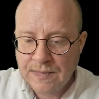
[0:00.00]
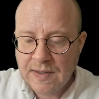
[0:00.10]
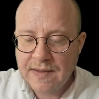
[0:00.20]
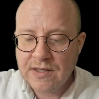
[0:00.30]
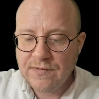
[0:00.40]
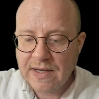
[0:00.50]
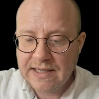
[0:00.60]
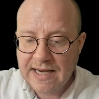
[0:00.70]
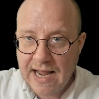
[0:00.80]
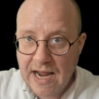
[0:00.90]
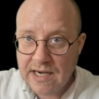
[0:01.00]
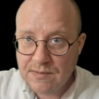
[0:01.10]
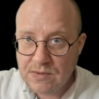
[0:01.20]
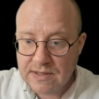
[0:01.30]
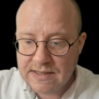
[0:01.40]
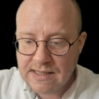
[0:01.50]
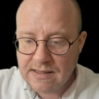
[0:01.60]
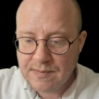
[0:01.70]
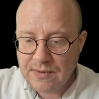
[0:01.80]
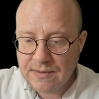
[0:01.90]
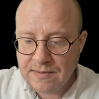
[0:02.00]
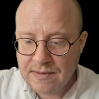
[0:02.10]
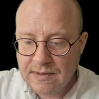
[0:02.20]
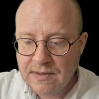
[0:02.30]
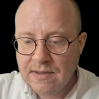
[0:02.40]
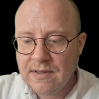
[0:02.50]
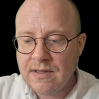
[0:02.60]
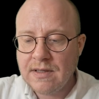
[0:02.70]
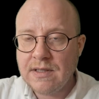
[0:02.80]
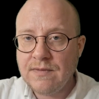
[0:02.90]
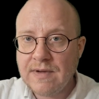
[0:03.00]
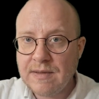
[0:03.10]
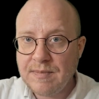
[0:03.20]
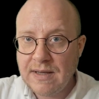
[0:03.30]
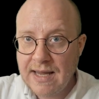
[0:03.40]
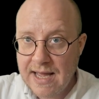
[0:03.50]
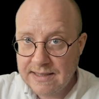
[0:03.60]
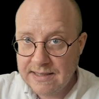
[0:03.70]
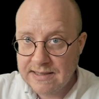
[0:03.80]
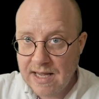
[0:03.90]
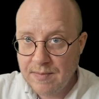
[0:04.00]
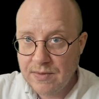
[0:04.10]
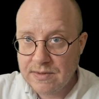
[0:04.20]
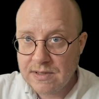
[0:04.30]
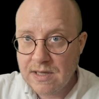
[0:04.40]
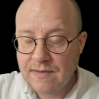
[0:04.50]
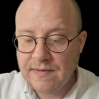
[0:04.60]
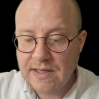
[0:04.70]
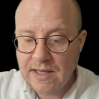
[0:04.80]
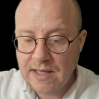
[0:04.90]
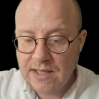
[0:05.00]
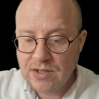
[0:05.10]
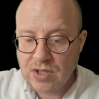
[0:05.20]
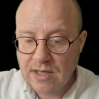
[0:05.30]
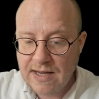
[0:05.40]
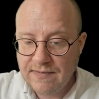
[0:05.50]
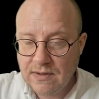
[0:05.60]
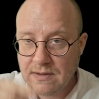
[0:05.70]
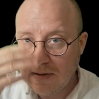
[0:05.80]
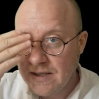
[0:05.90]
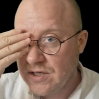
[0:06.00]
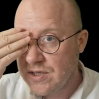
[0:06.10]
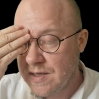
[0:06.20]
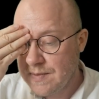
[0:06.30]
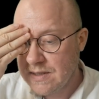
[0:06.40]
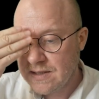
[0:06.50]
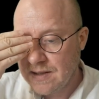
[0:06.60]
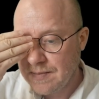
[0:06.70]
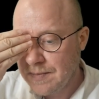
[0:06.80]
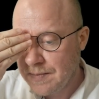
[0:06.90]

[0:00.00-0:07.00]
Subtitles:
And then you've got an animal example, and then you've got plant examples of each level, each subsystem.